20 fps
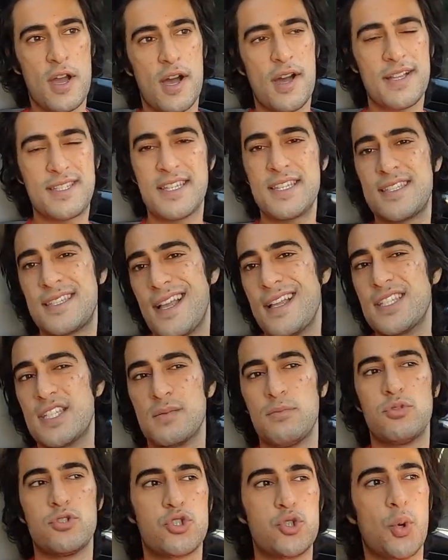It's a
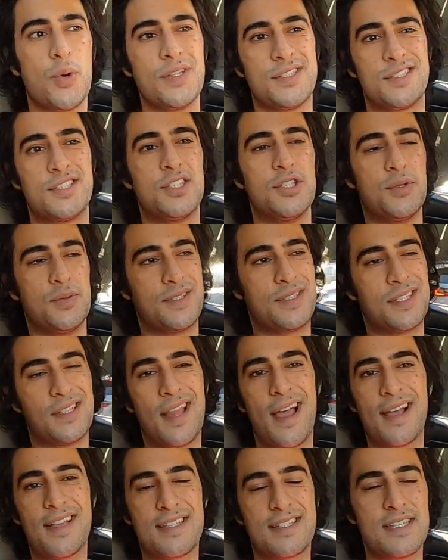sensible choice too. It's a
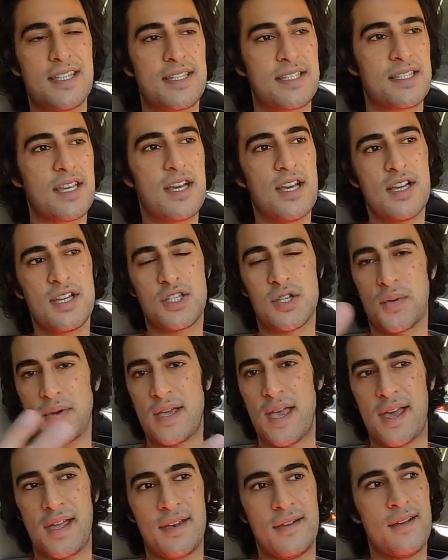Lexus, so
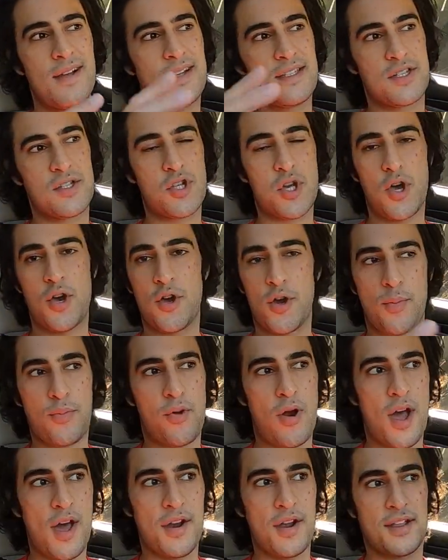again, it's a Toyota
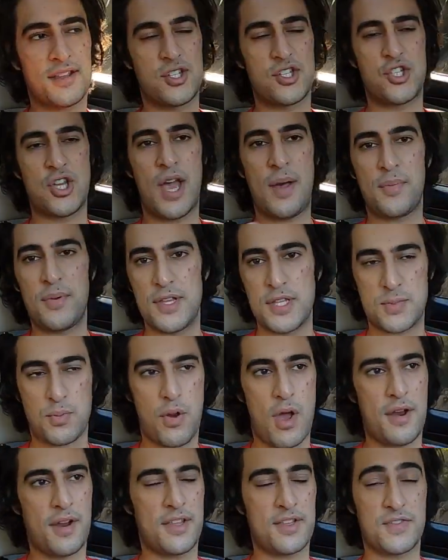product, it's a Japanese
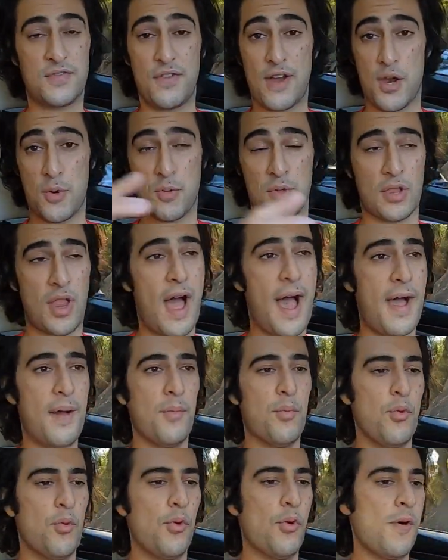product, it's very
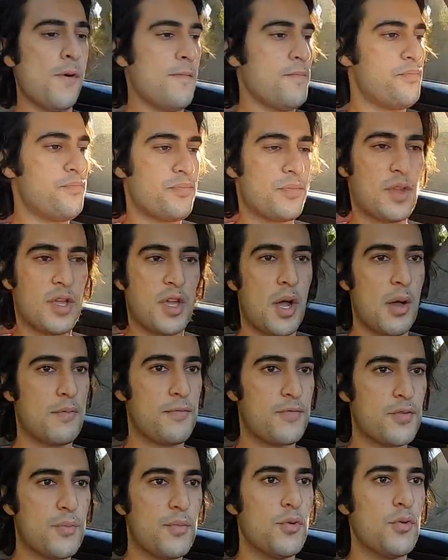reliable,
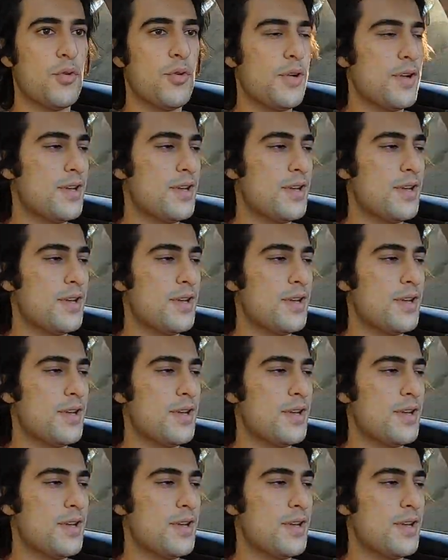comfortable,